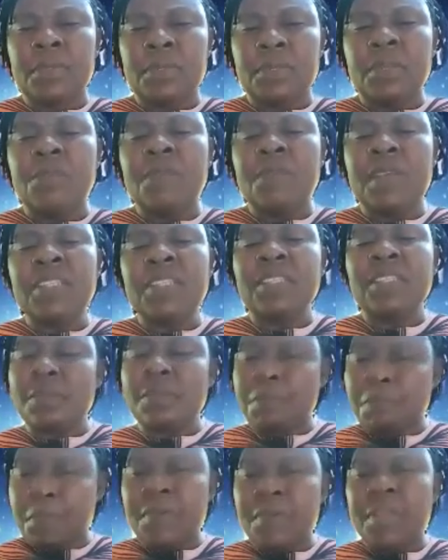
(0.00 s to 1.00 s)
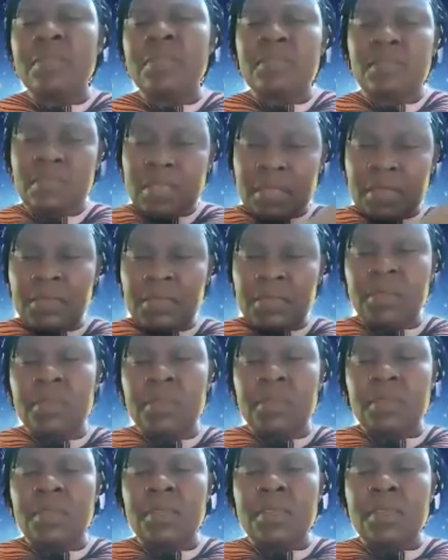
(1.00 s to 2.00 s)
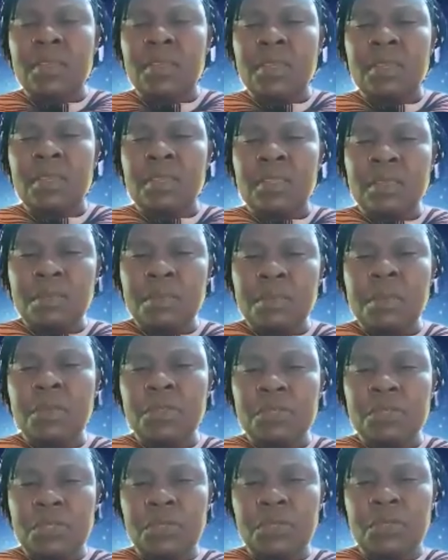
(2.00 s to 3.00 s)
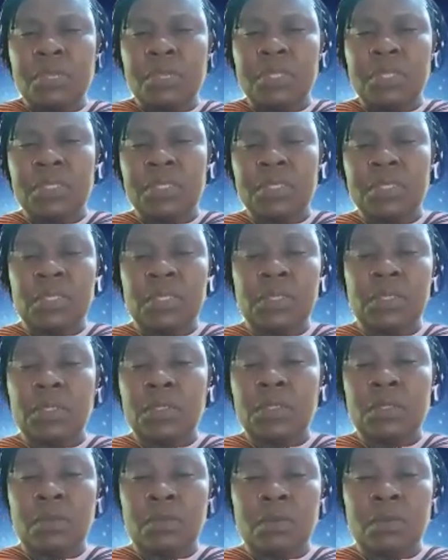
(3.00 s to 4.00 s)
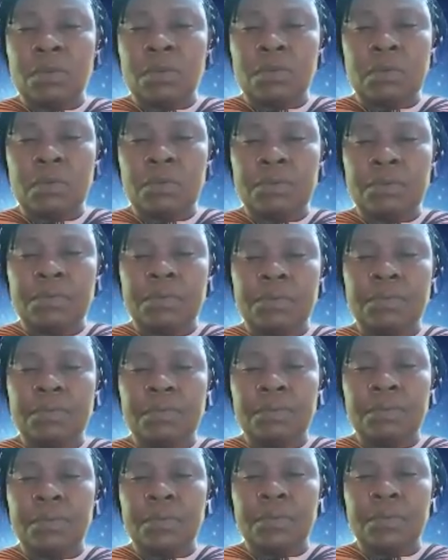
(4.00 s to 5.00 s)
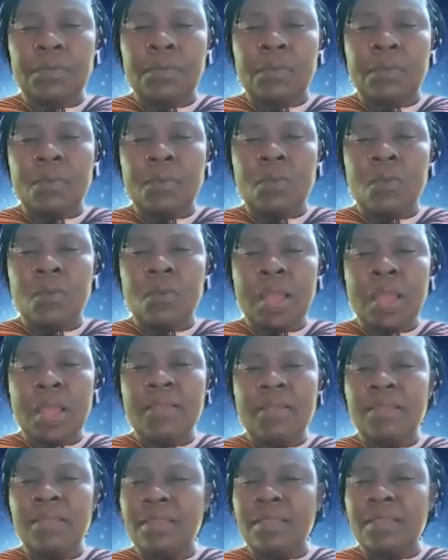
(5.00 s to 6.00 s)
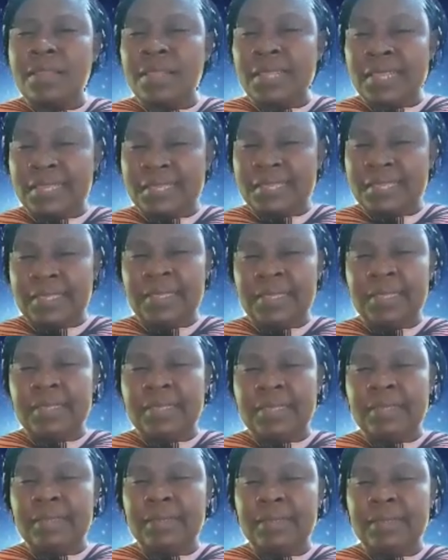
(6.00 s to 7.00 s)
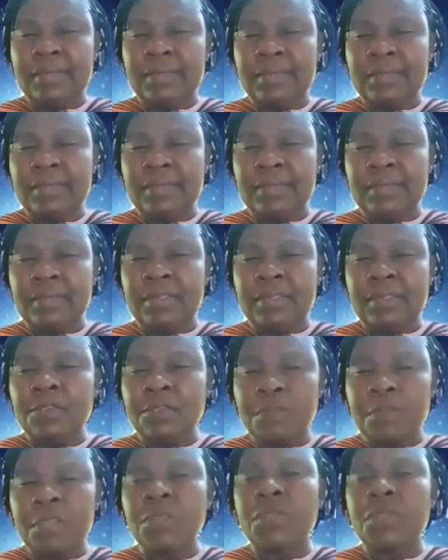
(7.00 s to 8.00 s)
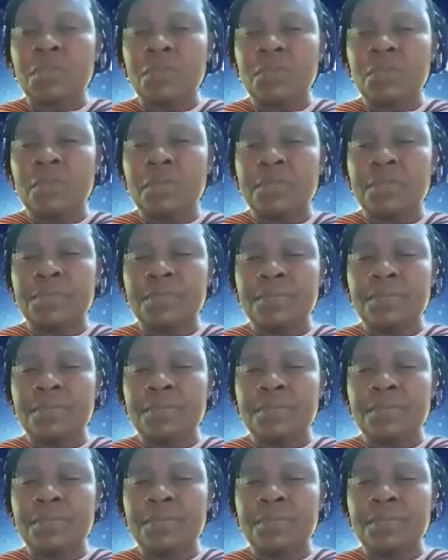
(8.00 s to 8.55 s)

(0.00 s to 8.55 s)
in fact, the parents sent the male children to school while neglecting the female children.